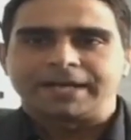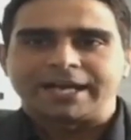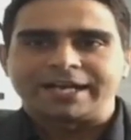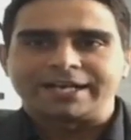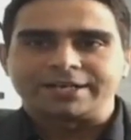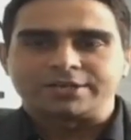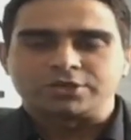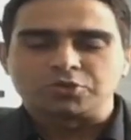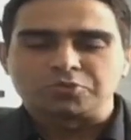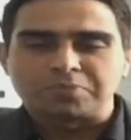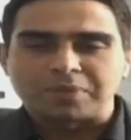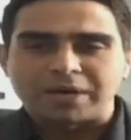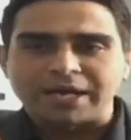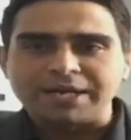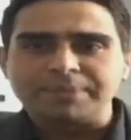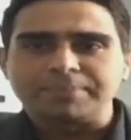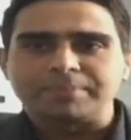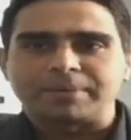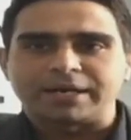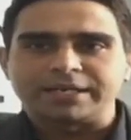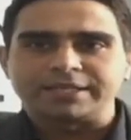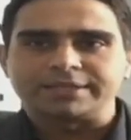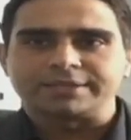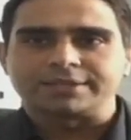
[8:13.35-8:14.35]
And to my
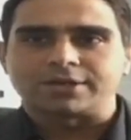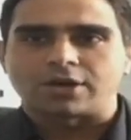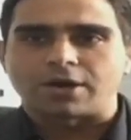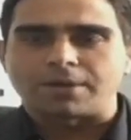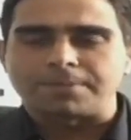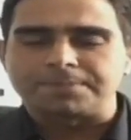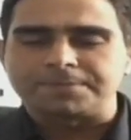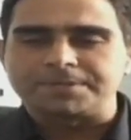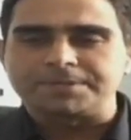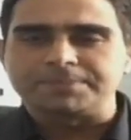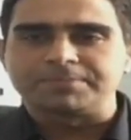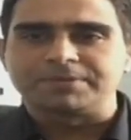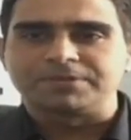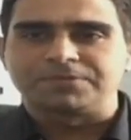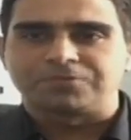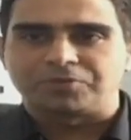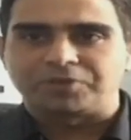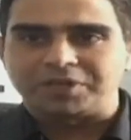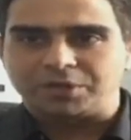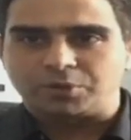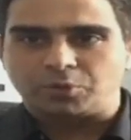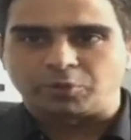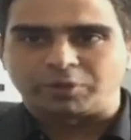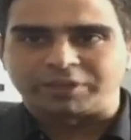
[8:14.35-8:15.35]
mind, the optimal
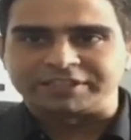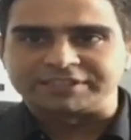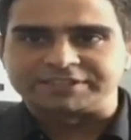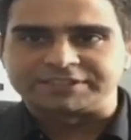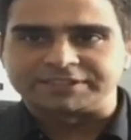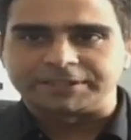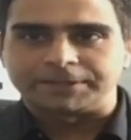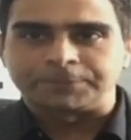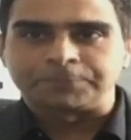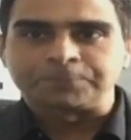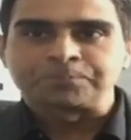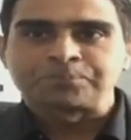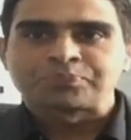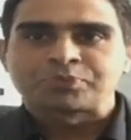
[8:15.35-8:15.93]
frequency